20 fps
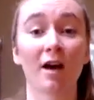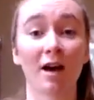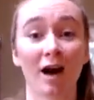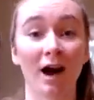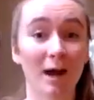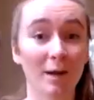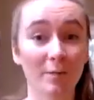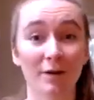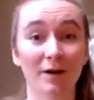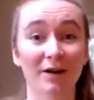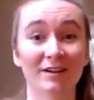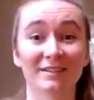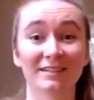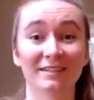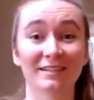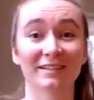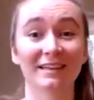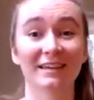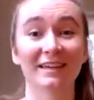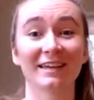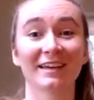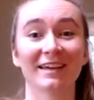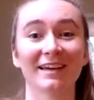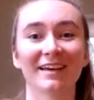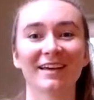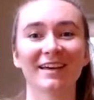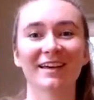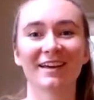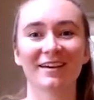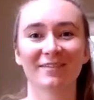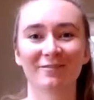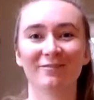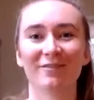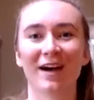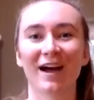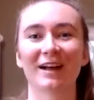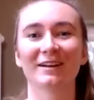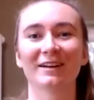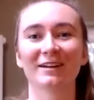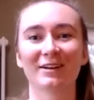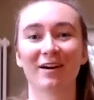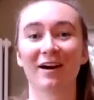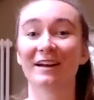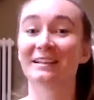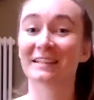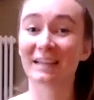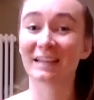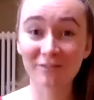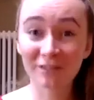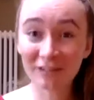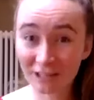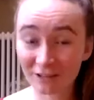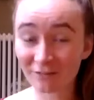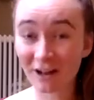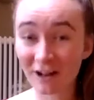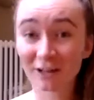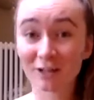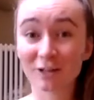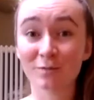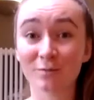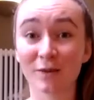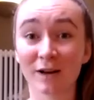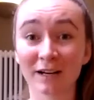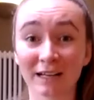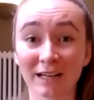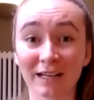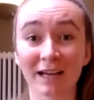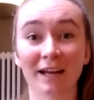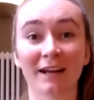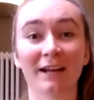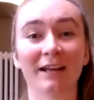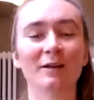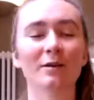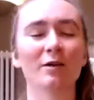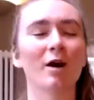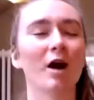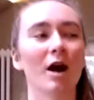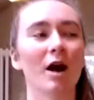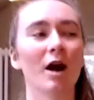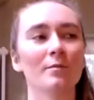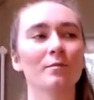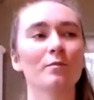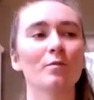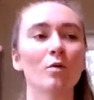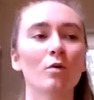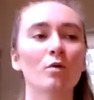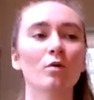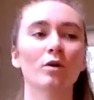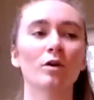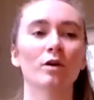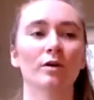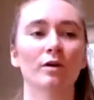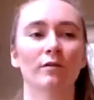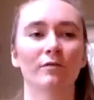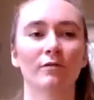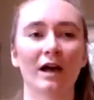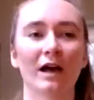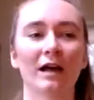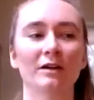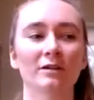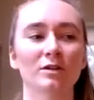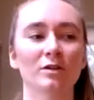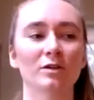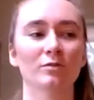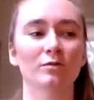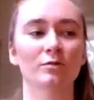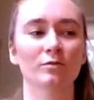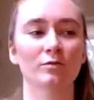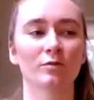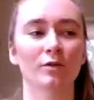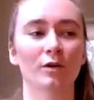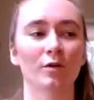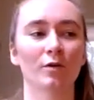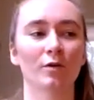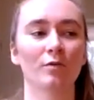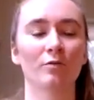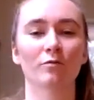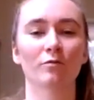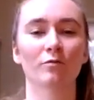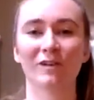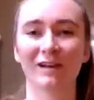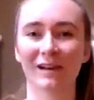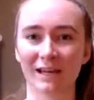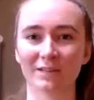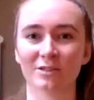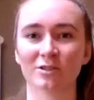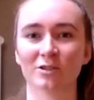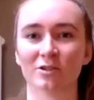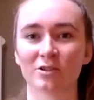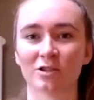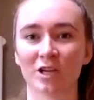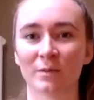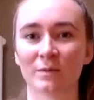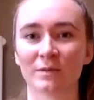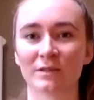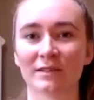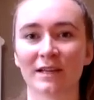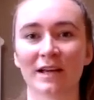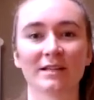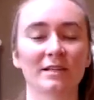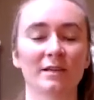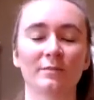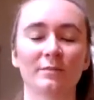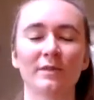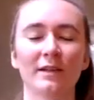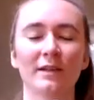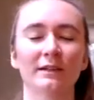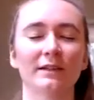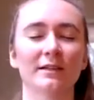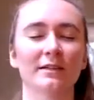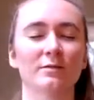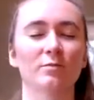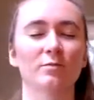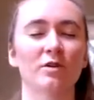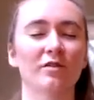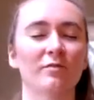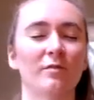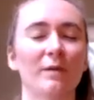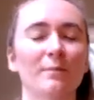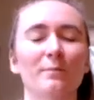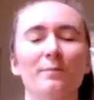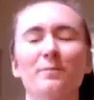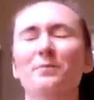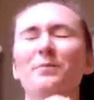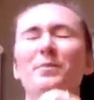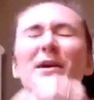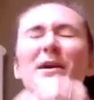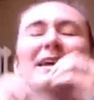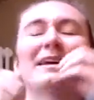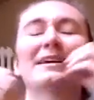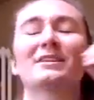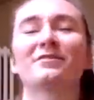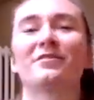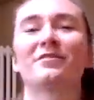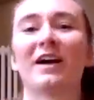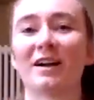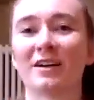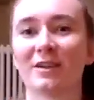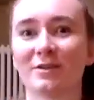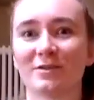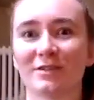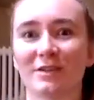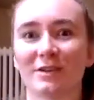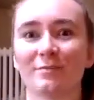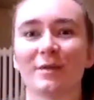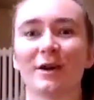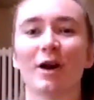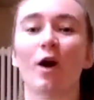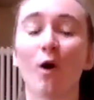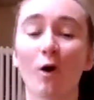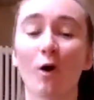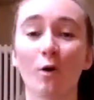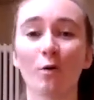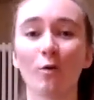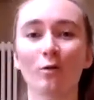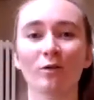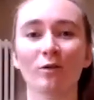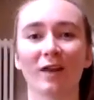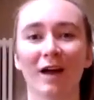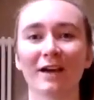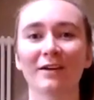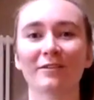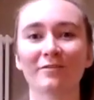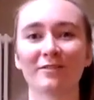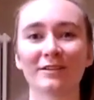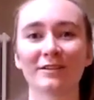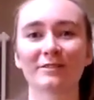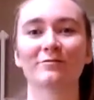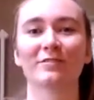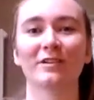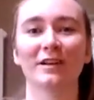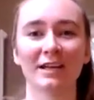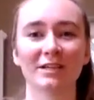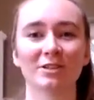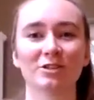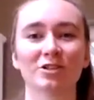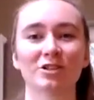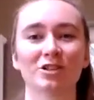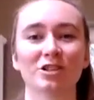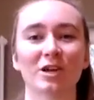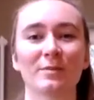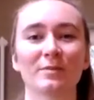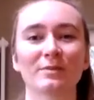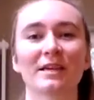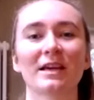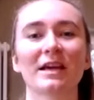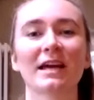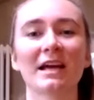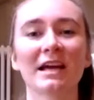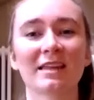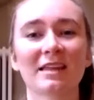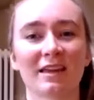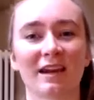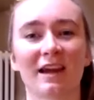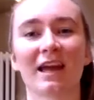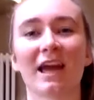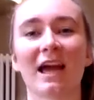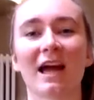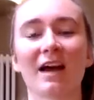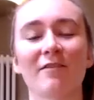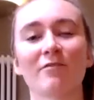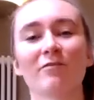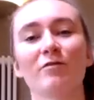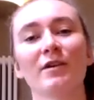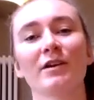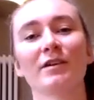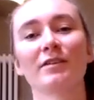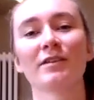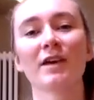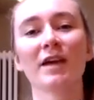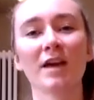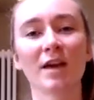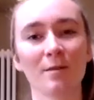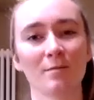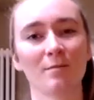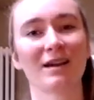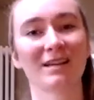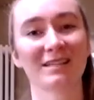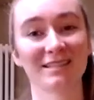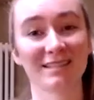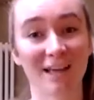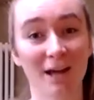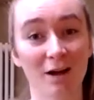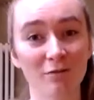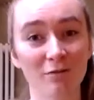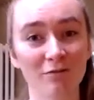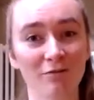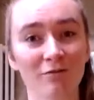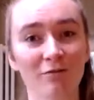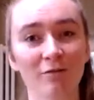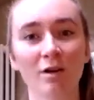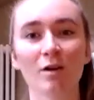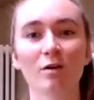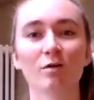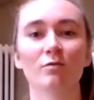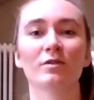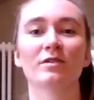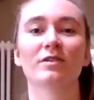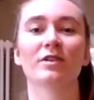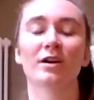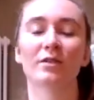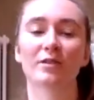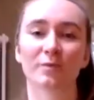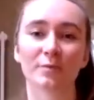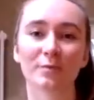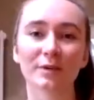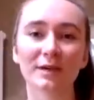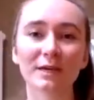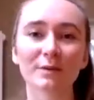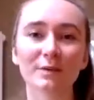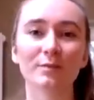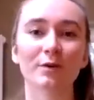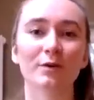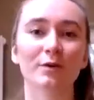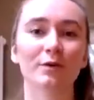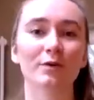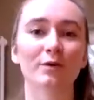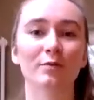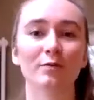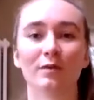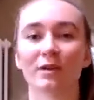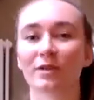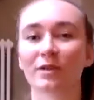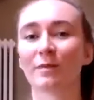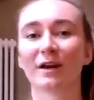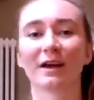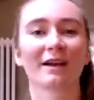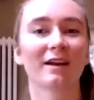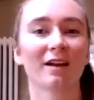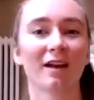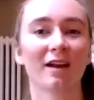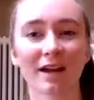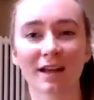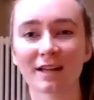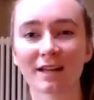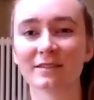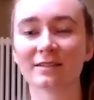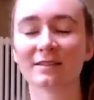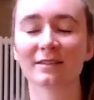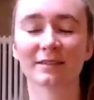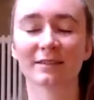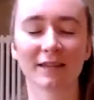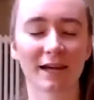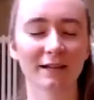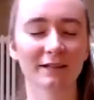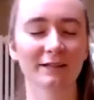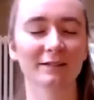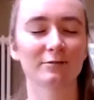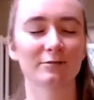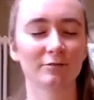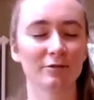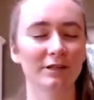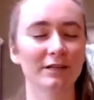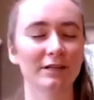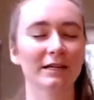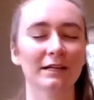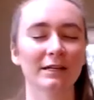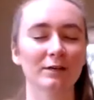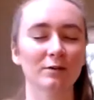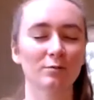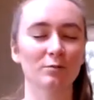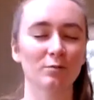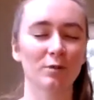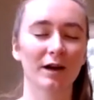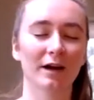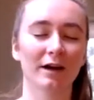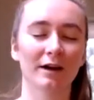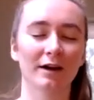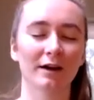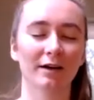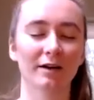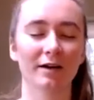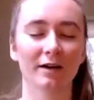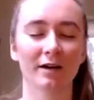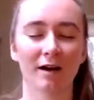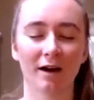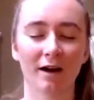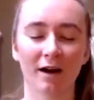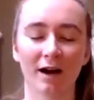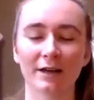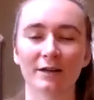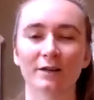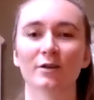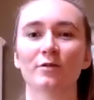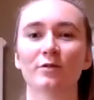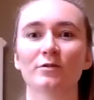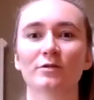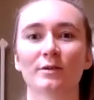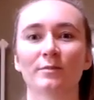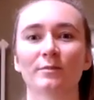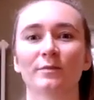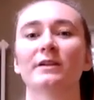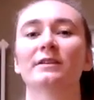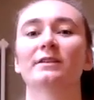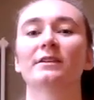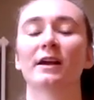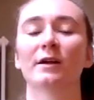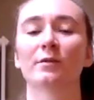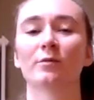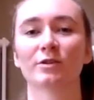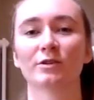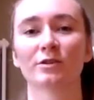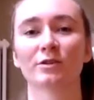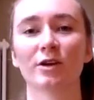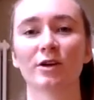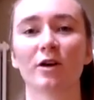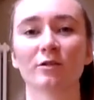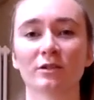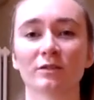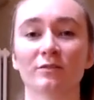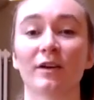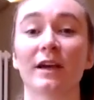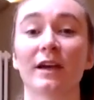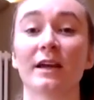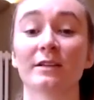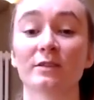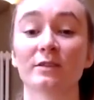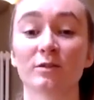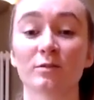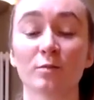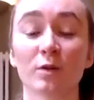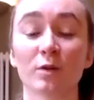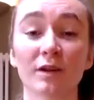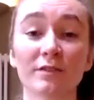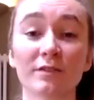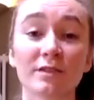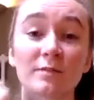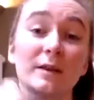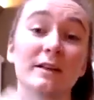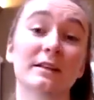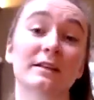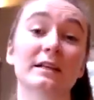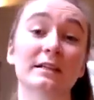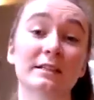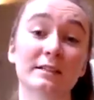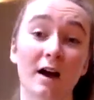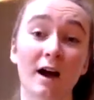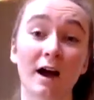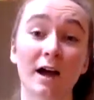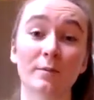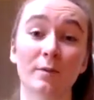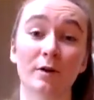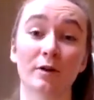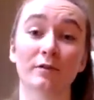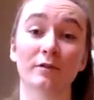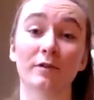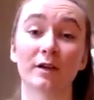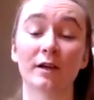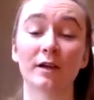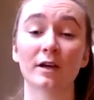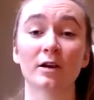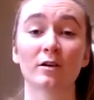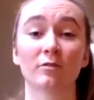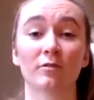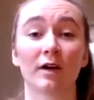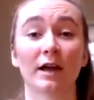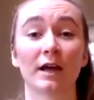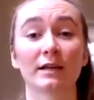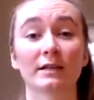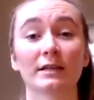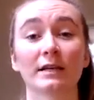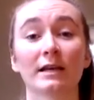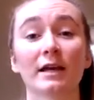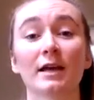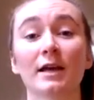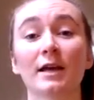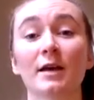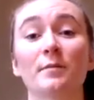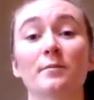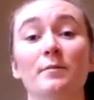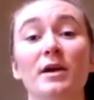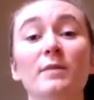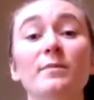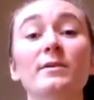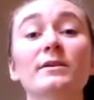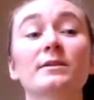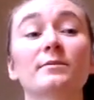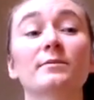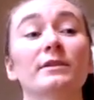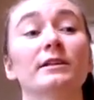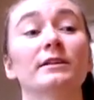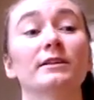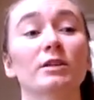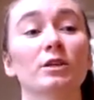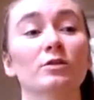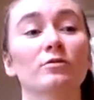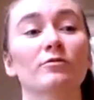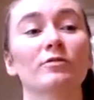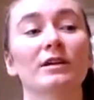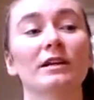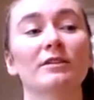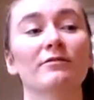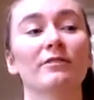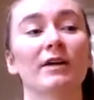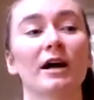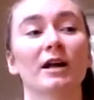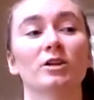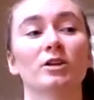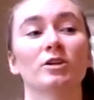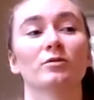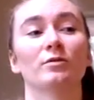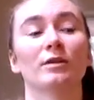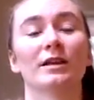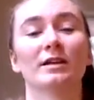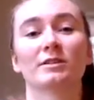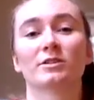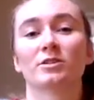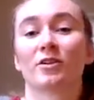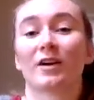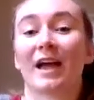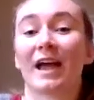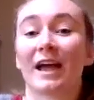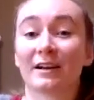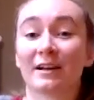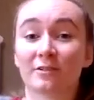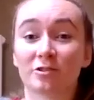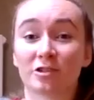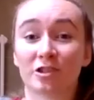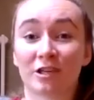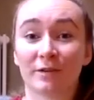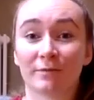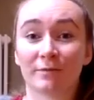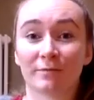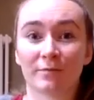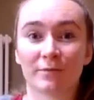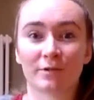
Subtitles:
I definitely value money, and I more value though relationships. That's something that's one of my biggest values in my whole life, is relationships that I have with myself, with other people, with my clients. That is really where I know something that I want to cultivate and is worth spending time on, right? Maybe something that you really value is your energy.